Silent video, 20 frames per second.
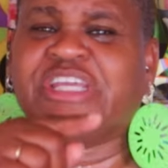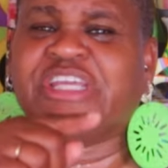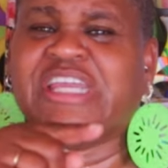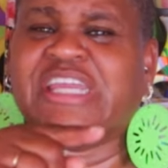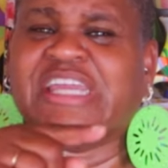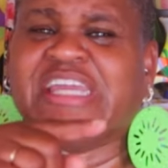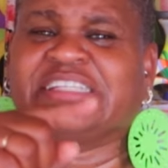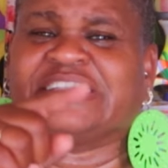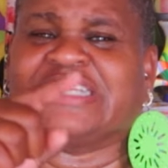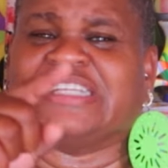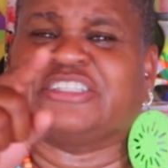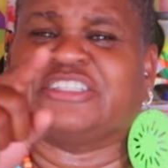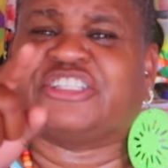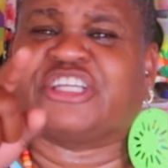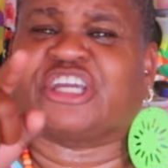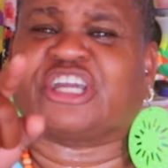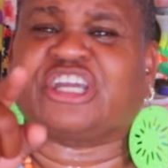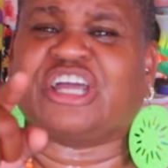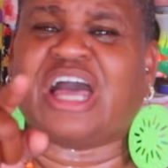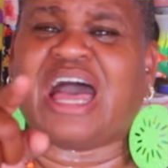is in
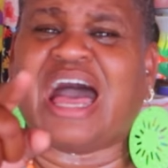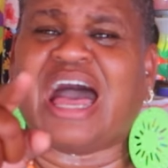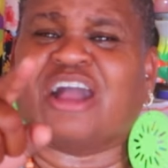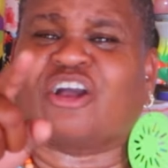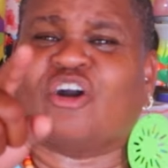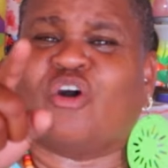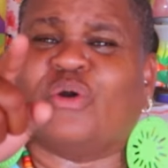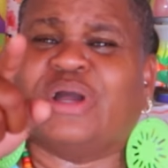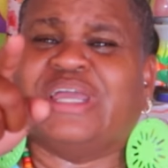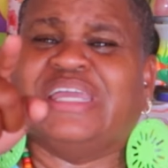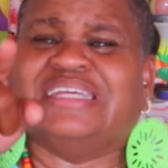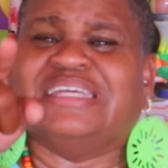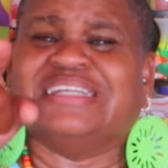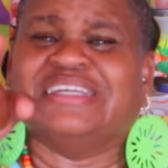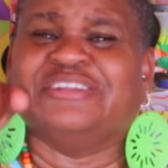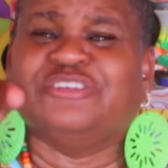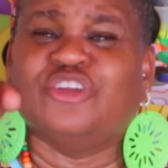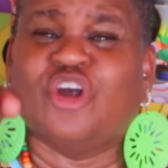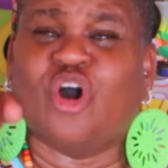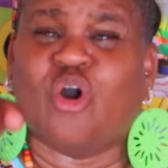Chicago,
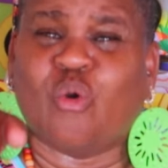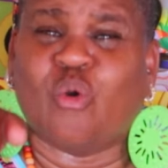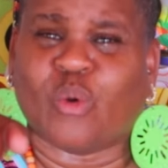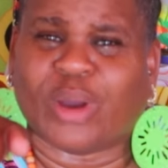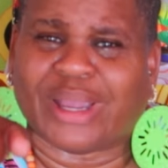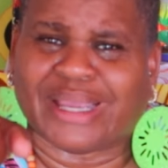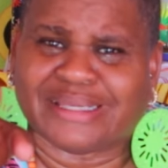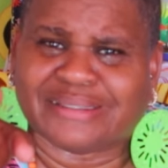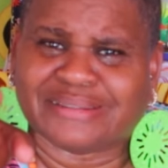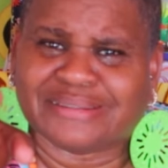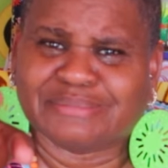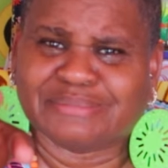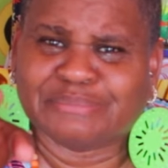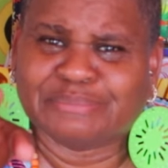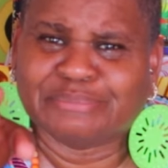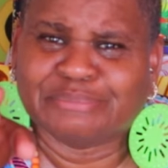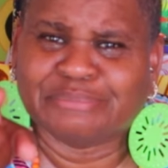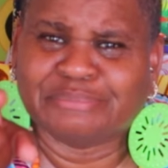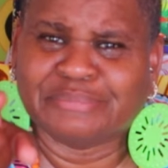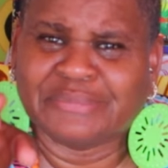Illinois.
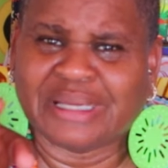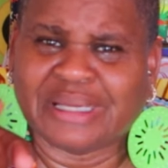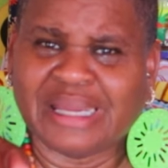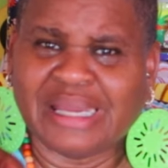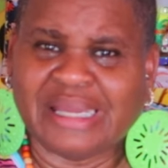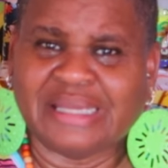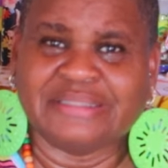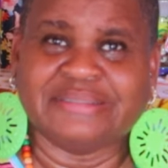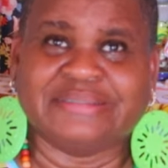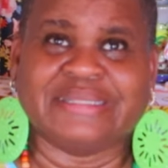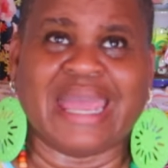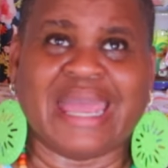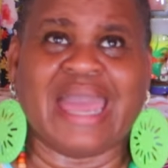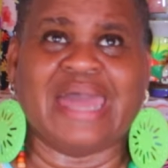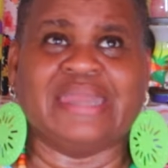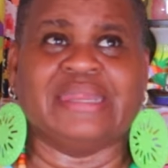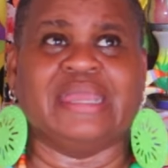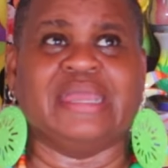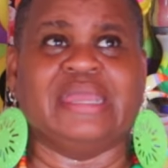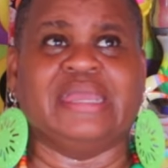
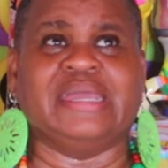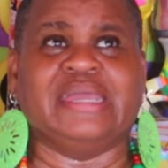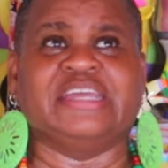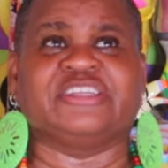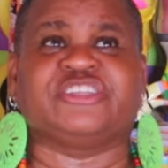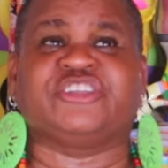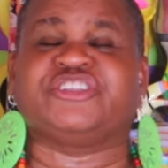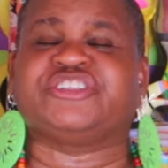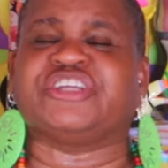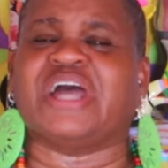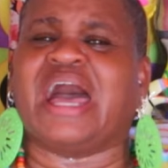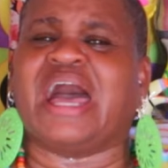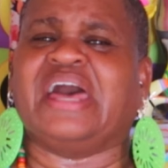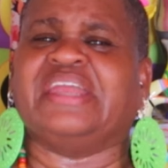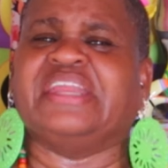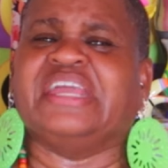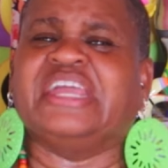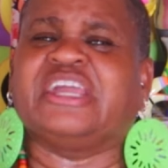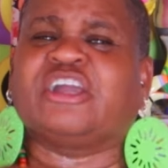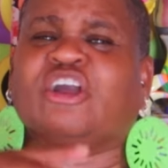That is
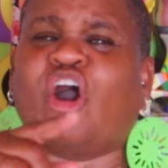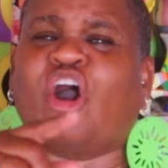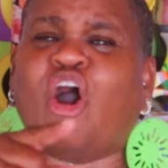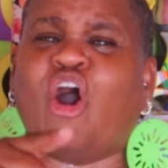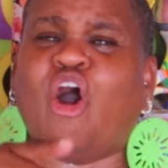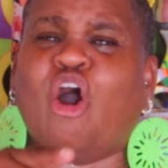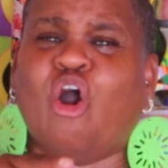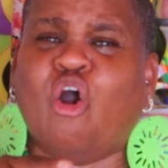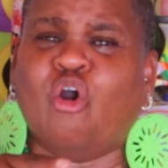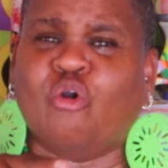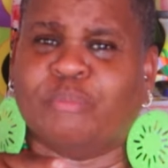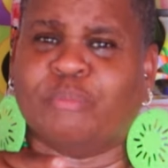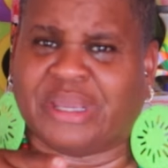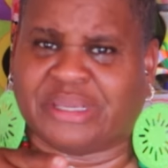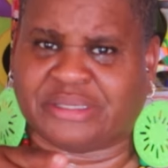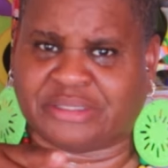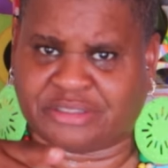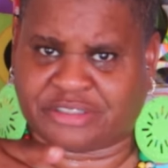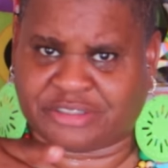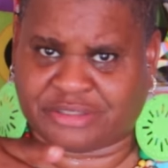Johnnie
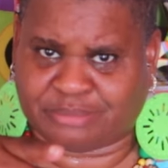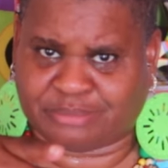Colemon's